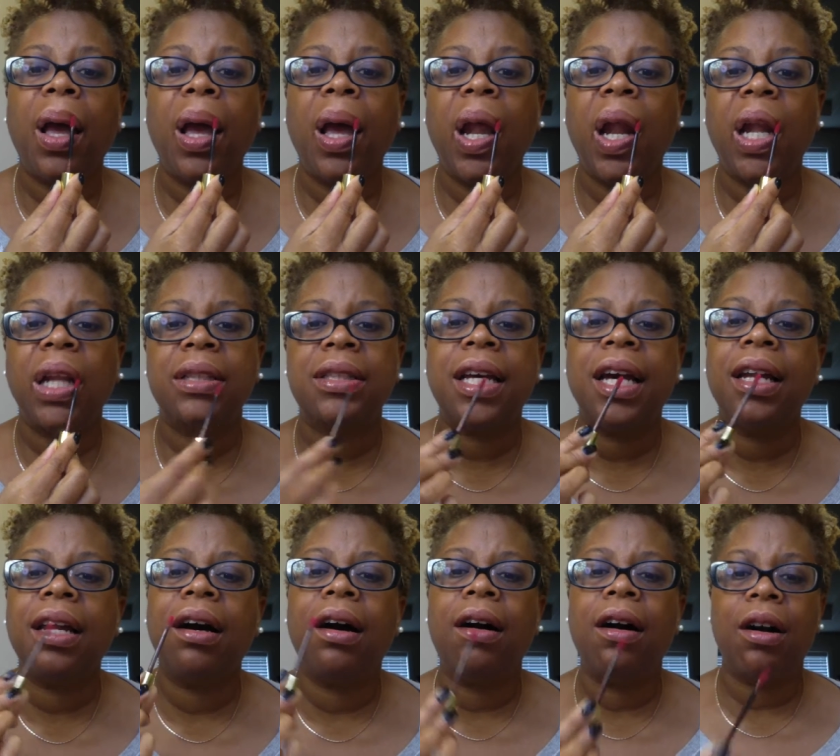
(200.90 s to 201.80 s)
And it's
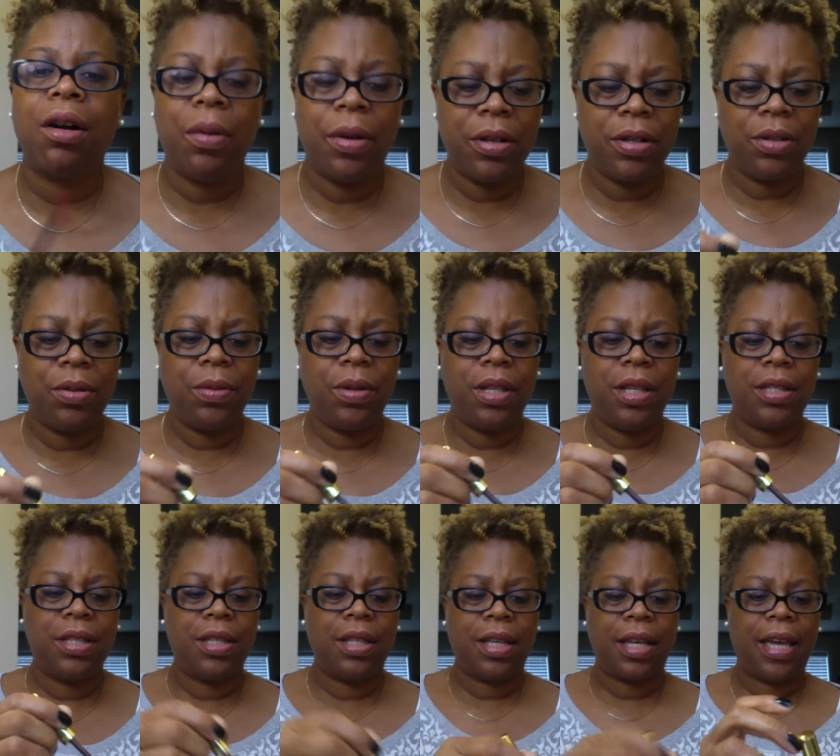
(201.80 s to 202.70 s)
kind of awkward doing
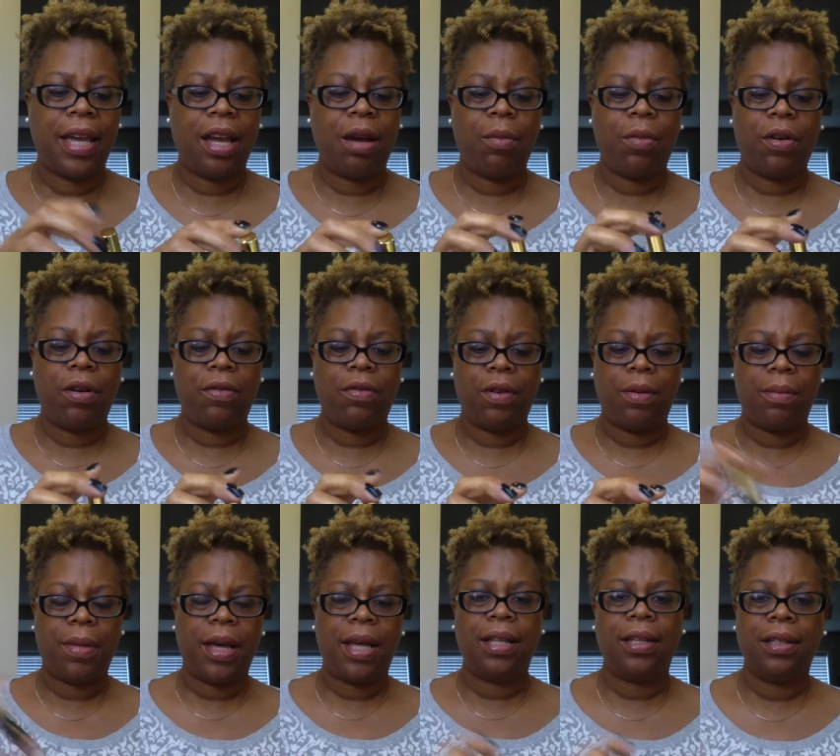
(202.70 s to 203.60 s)
this in the camera from
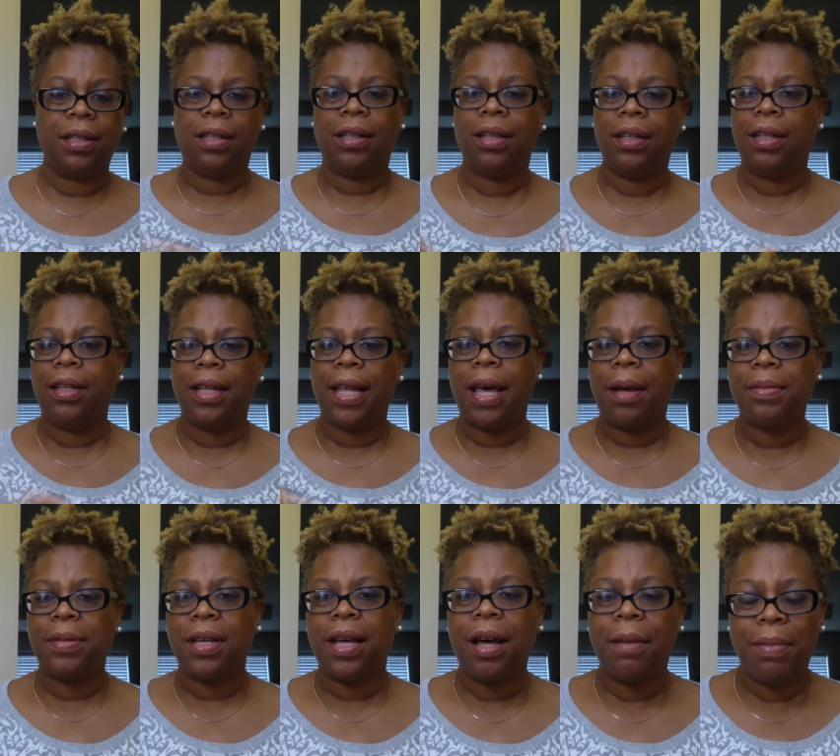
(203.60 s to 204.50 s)
my
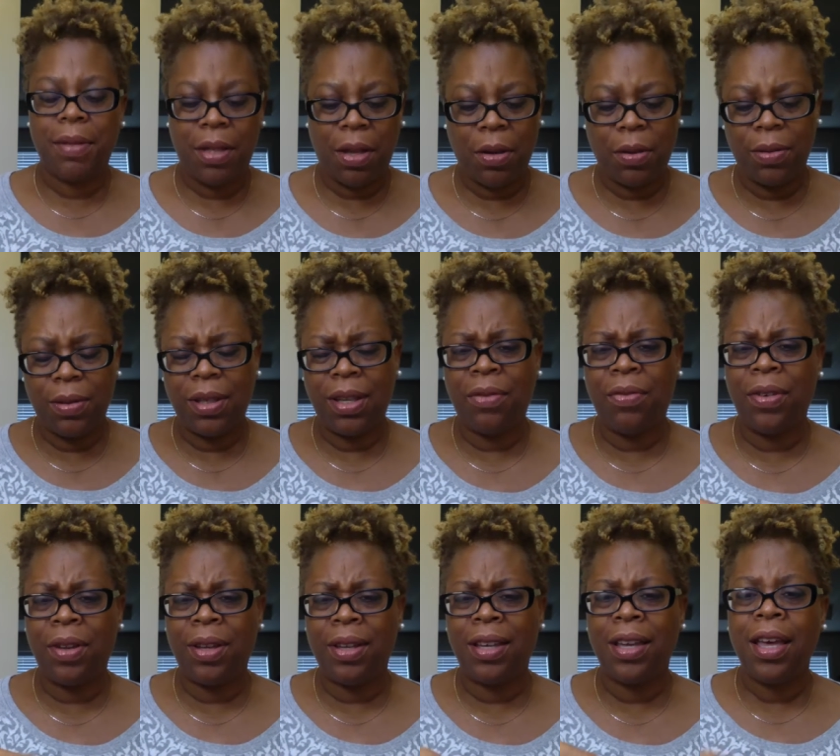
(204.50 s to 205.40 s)
laptop. So if
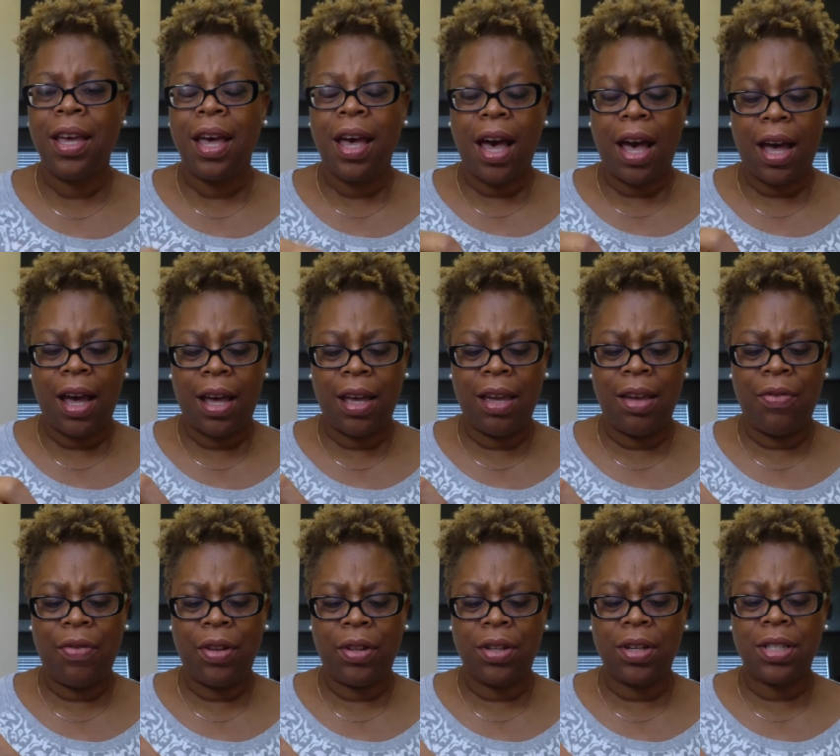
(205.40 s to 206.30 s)
it,
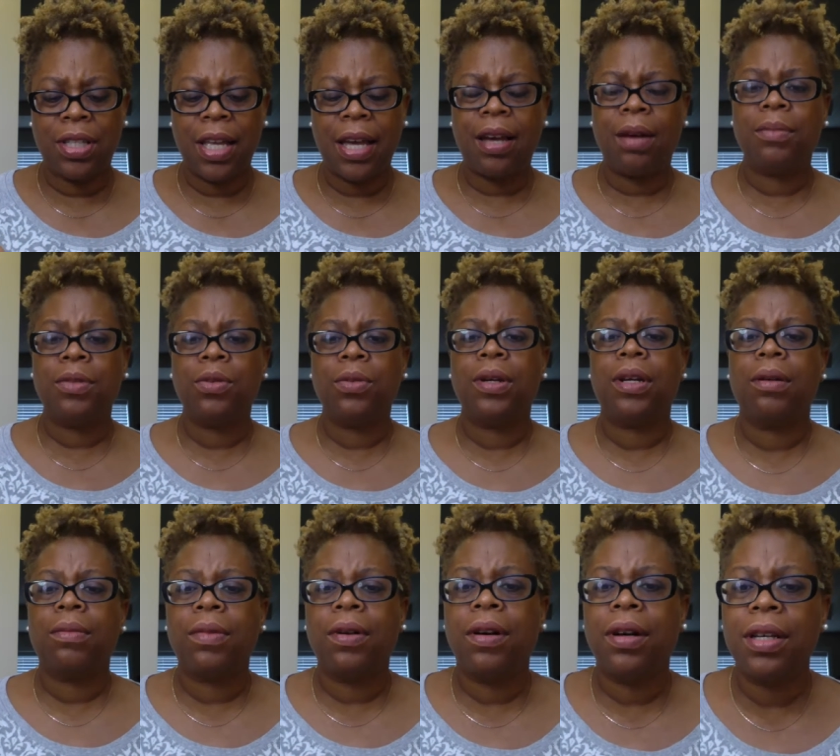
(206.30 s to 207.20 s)
if it looks like I'm doing
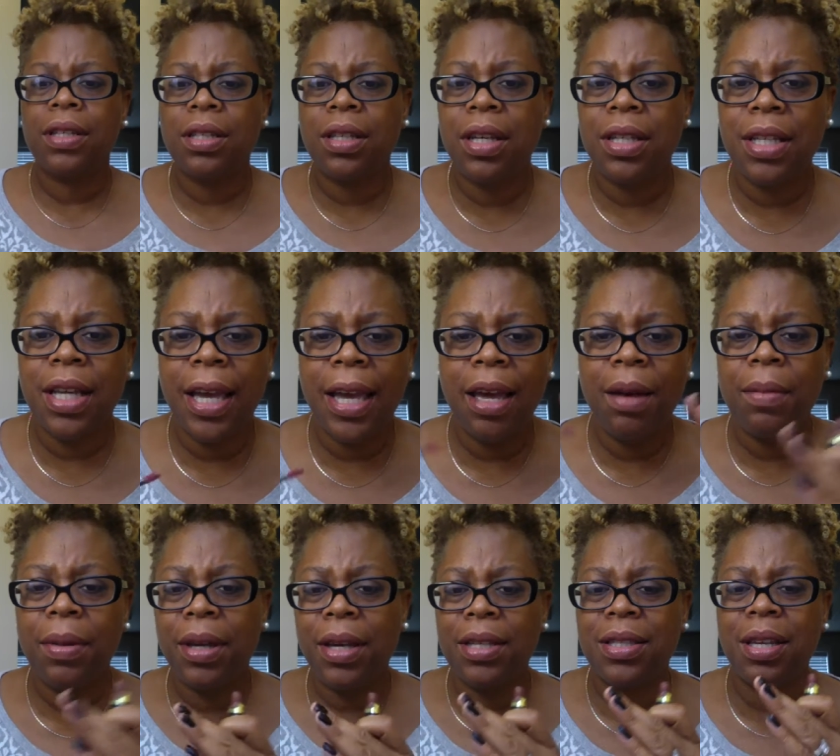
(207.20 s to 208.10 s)
it wrong, it's because I am
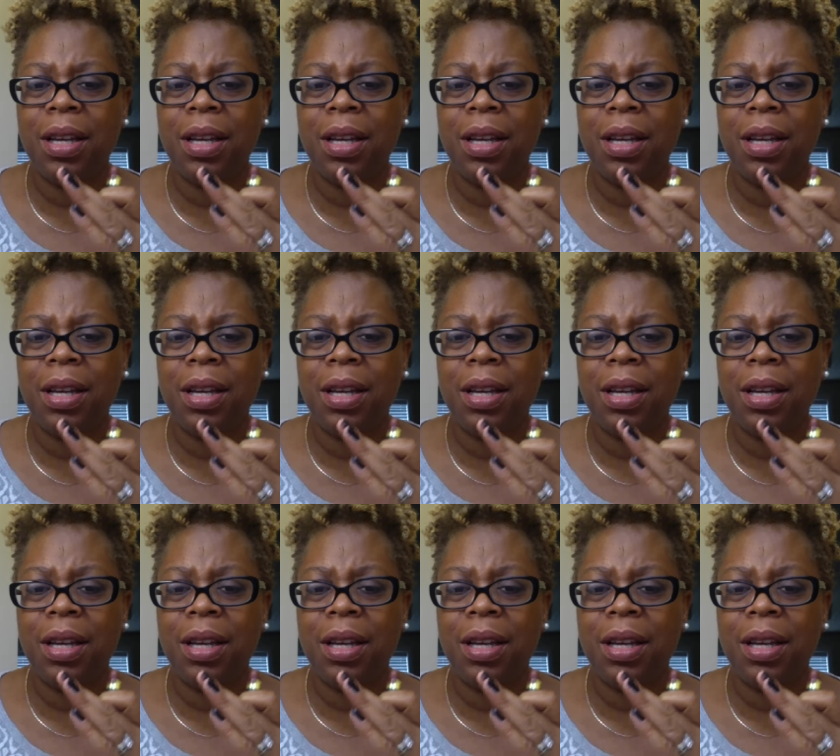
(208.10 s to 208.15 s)
because